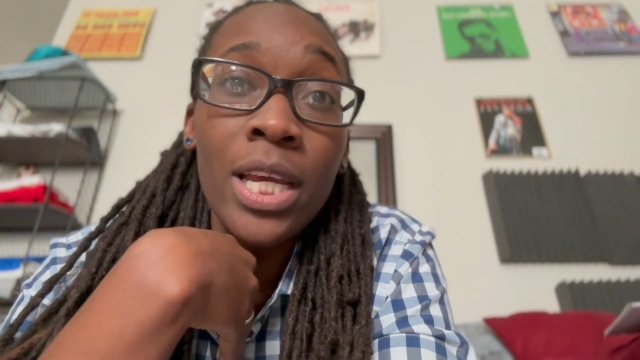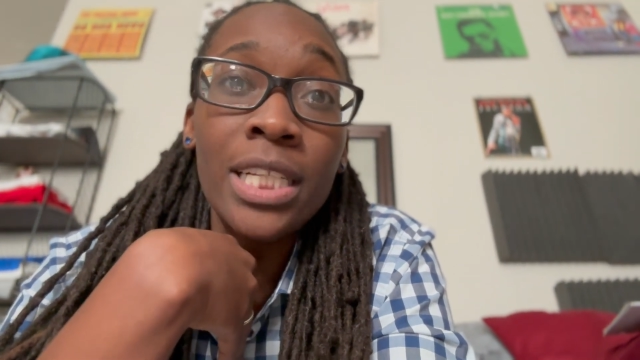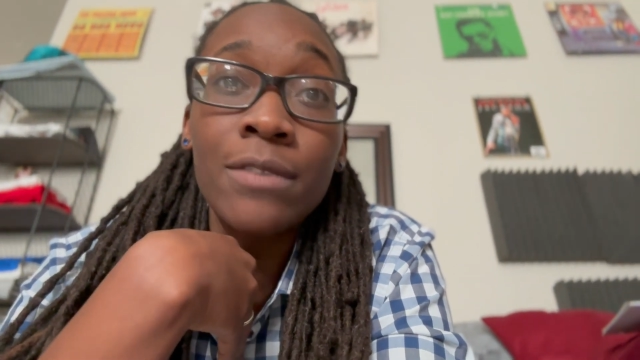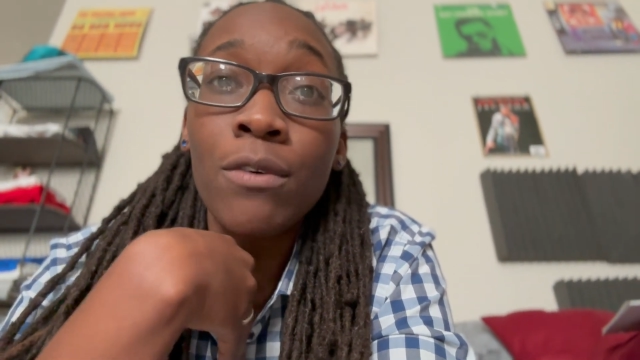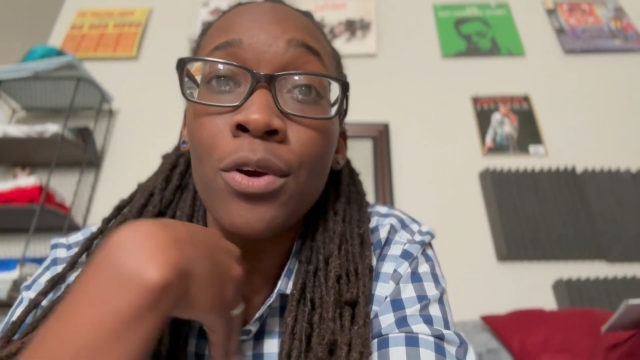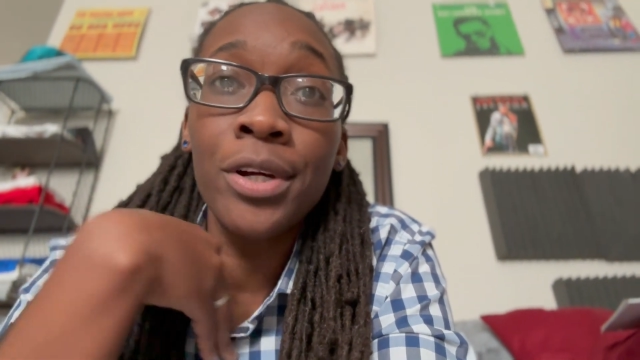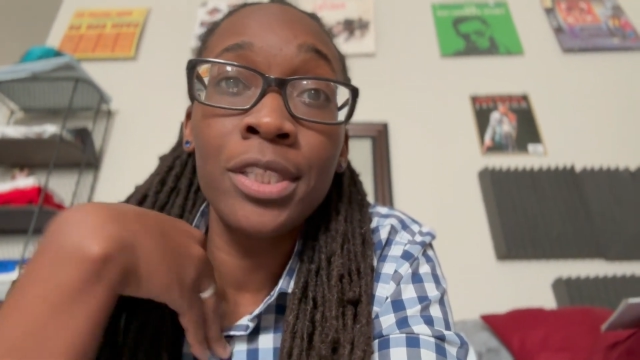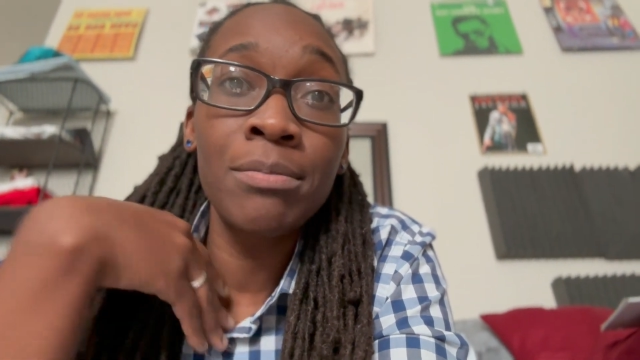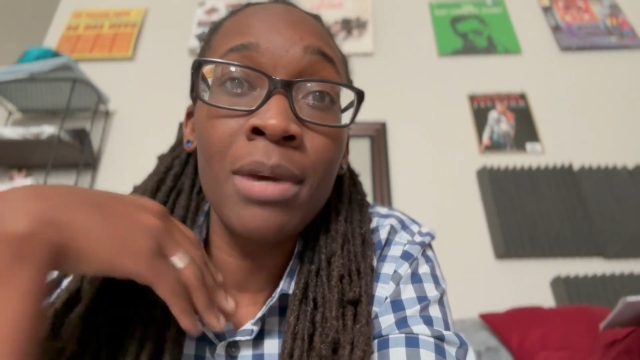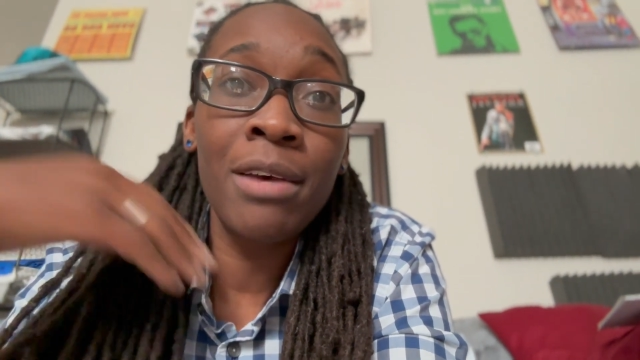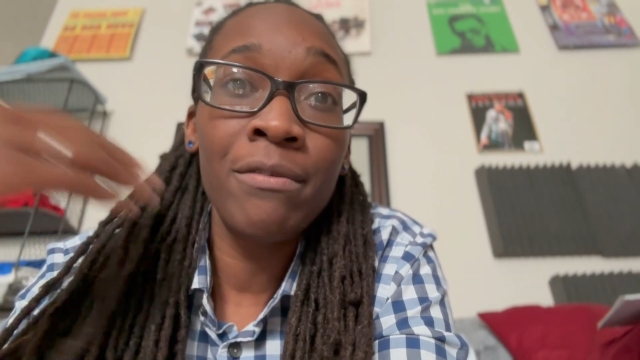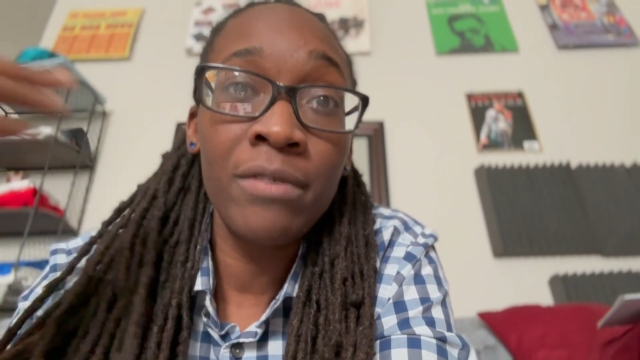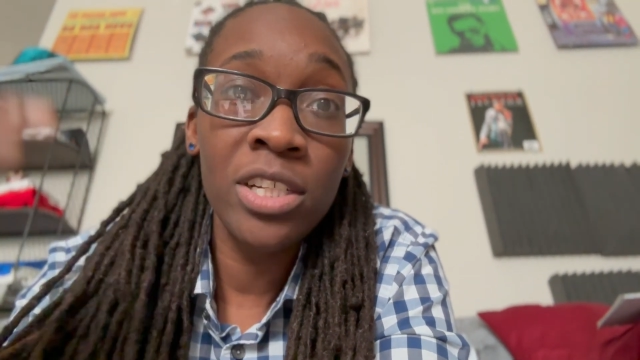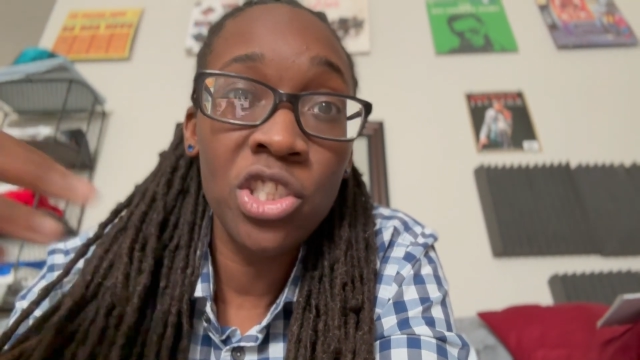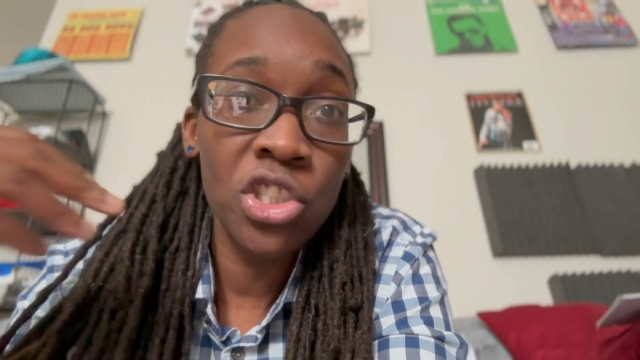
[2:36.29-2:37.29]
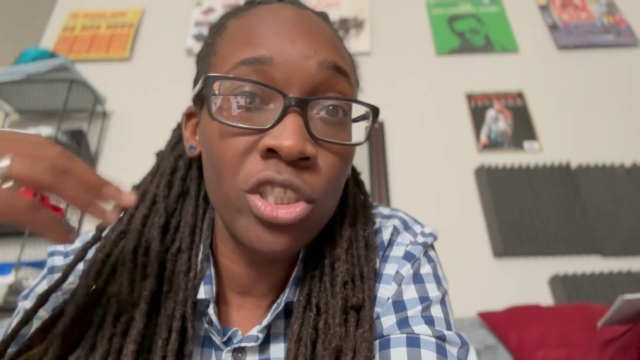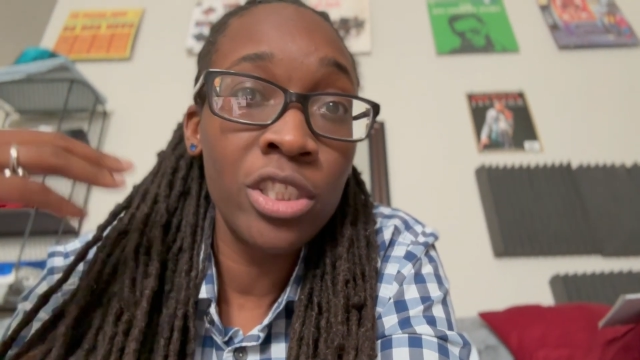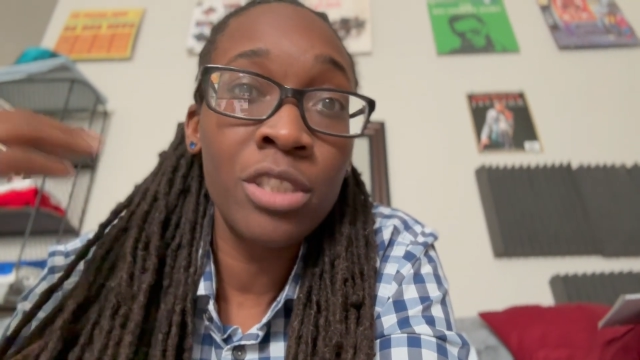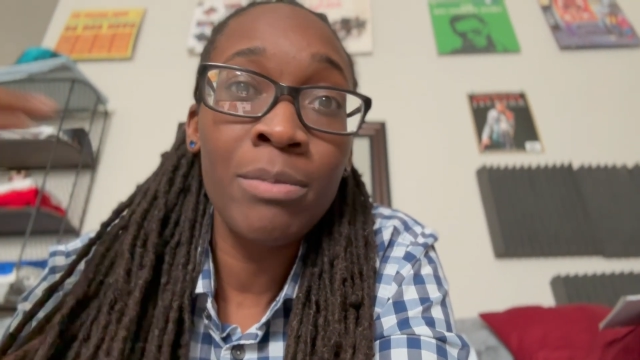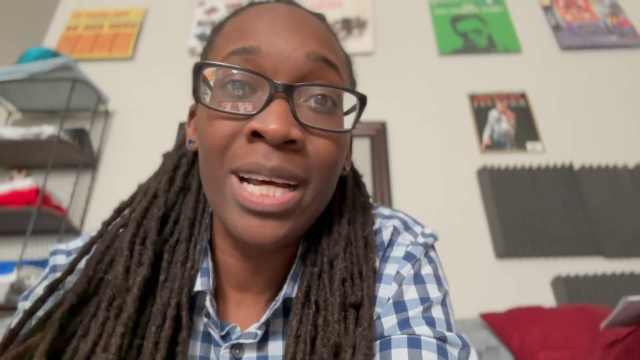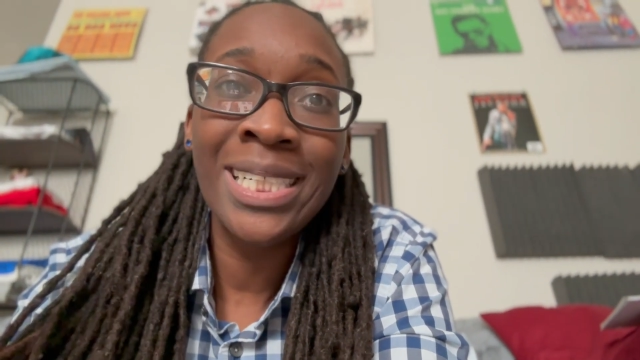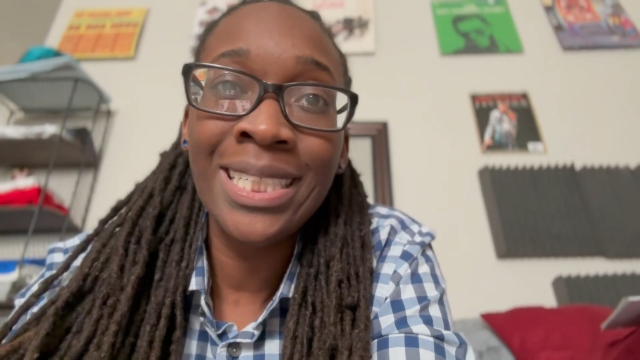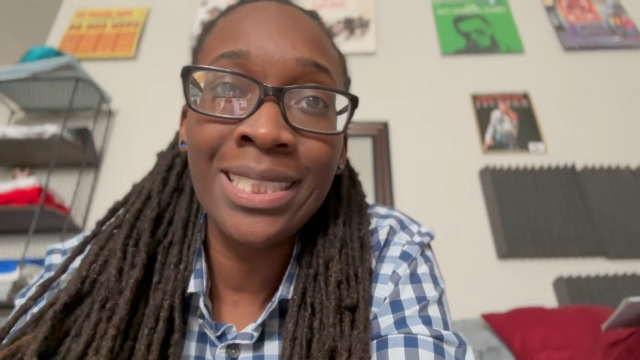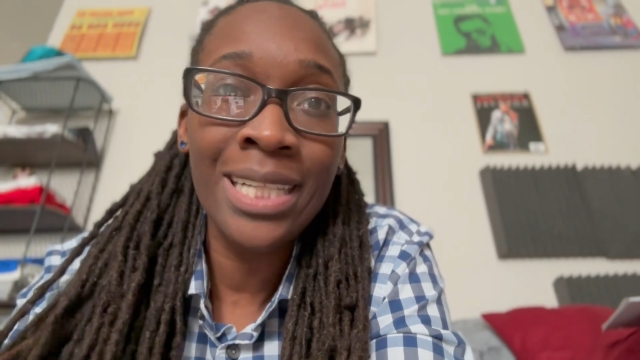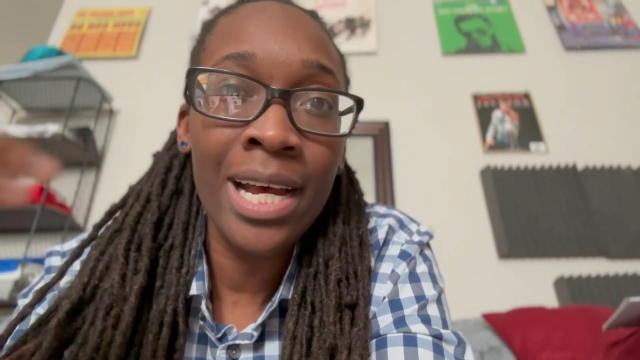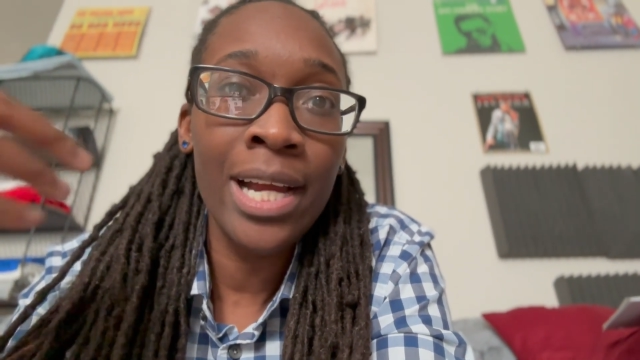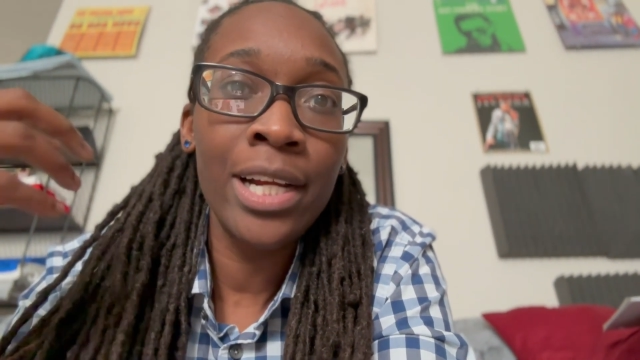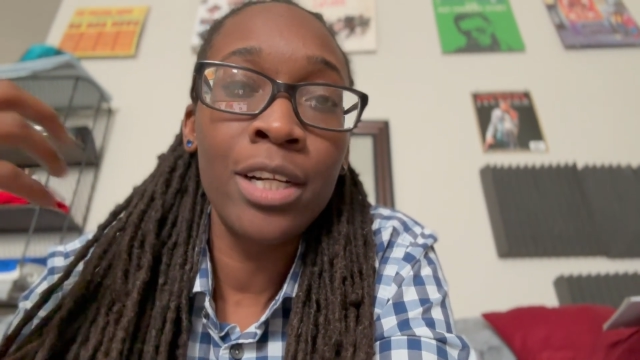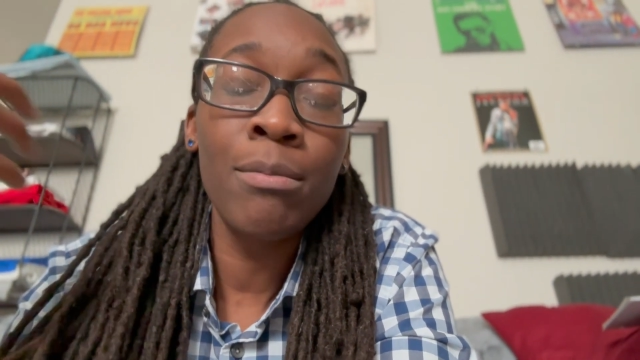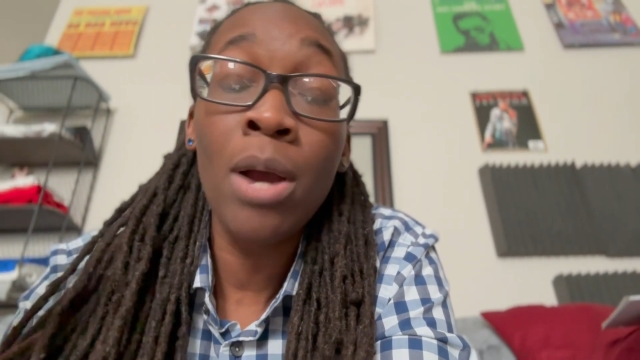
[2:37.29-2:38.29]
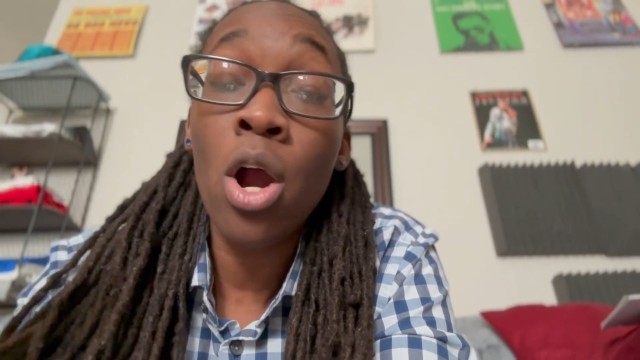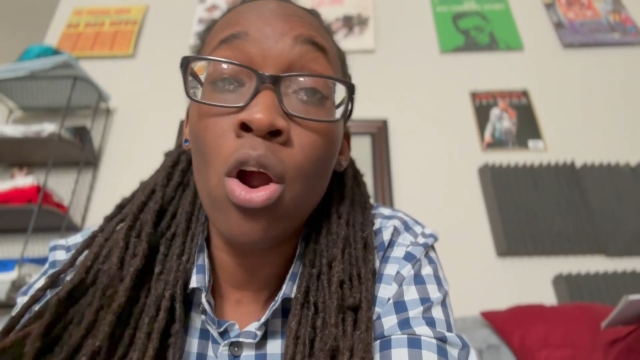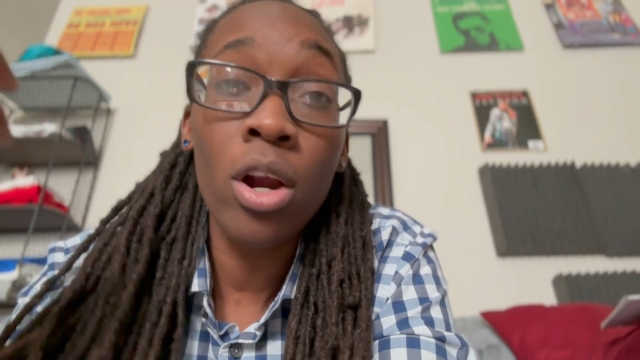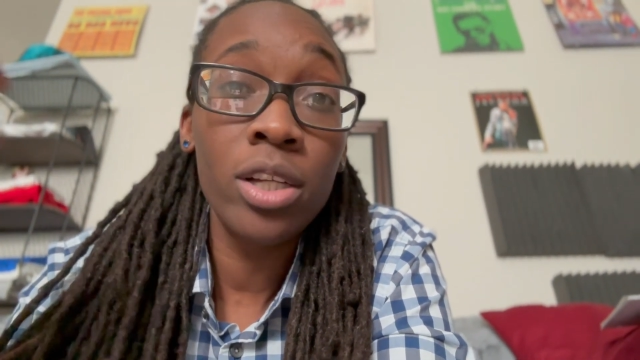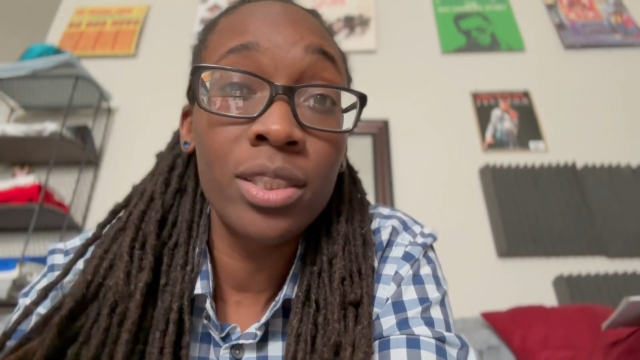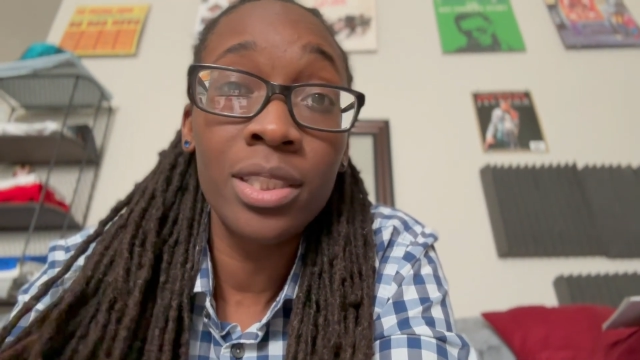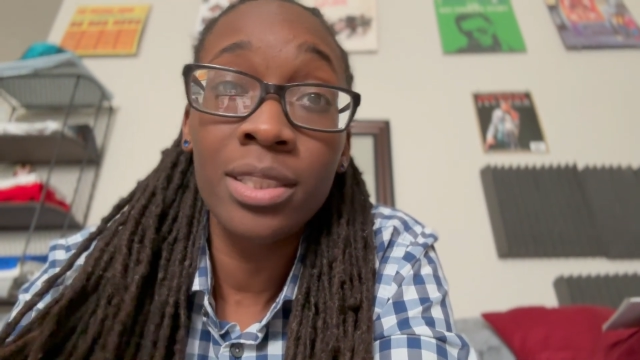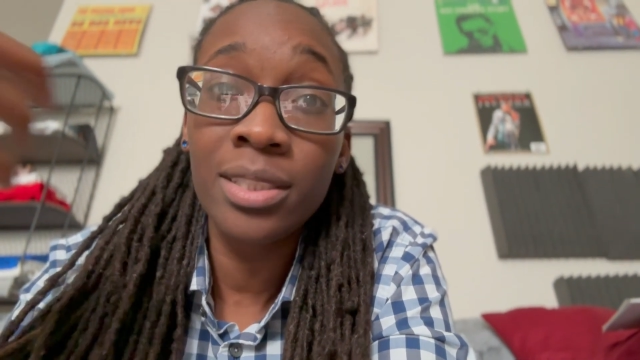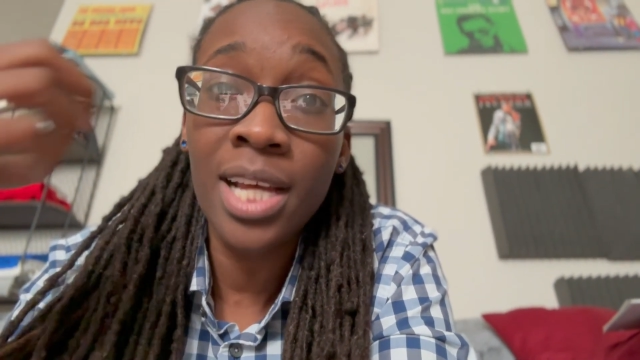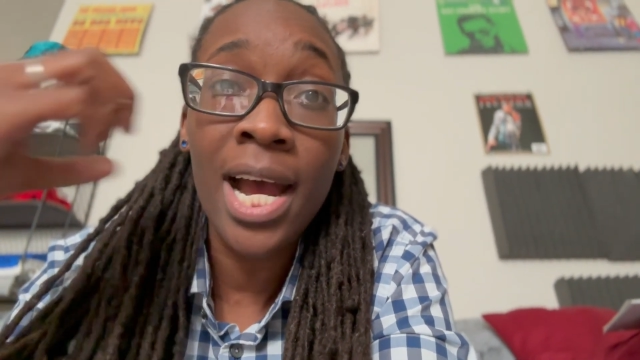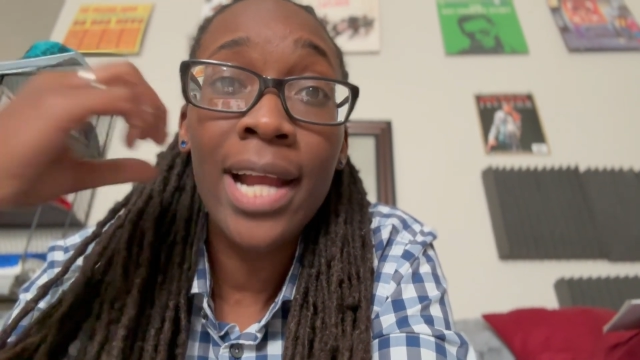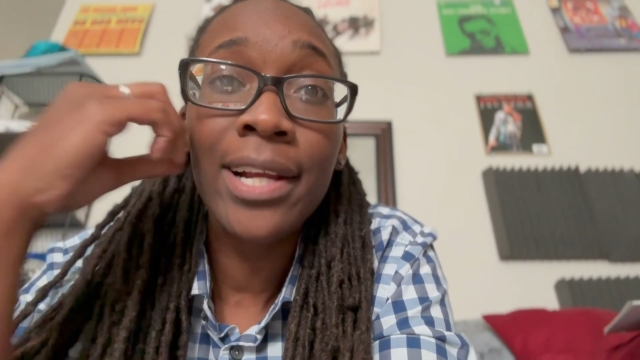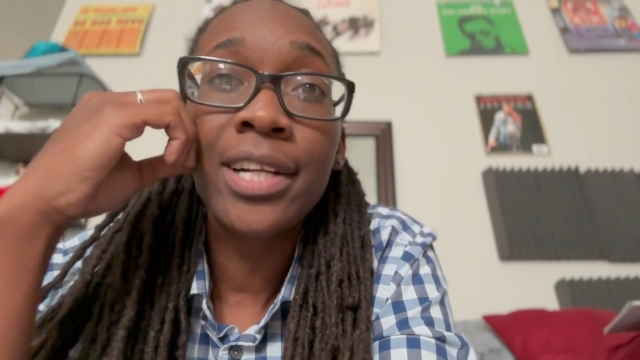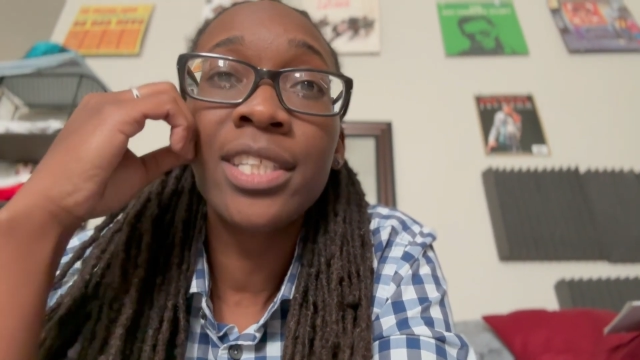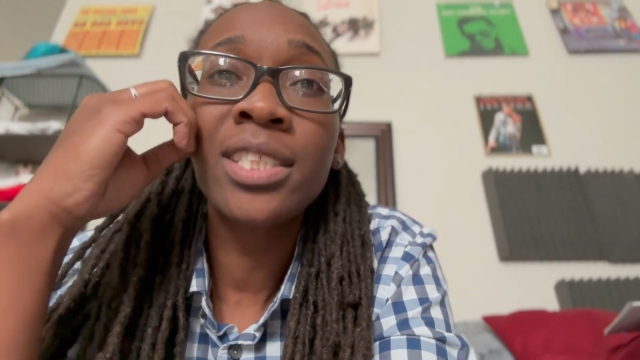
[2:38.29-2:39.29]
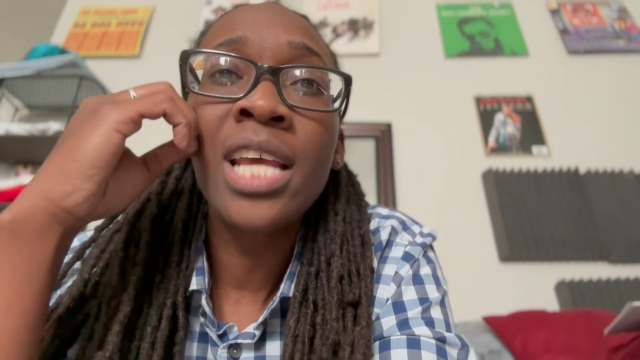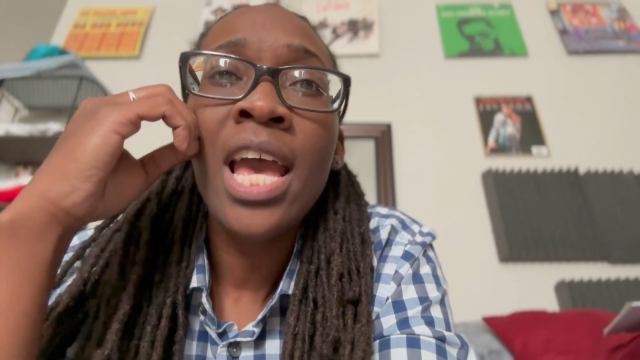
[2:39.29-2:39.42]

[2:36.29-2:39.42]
as far as my visions, my desire, my heart's desires,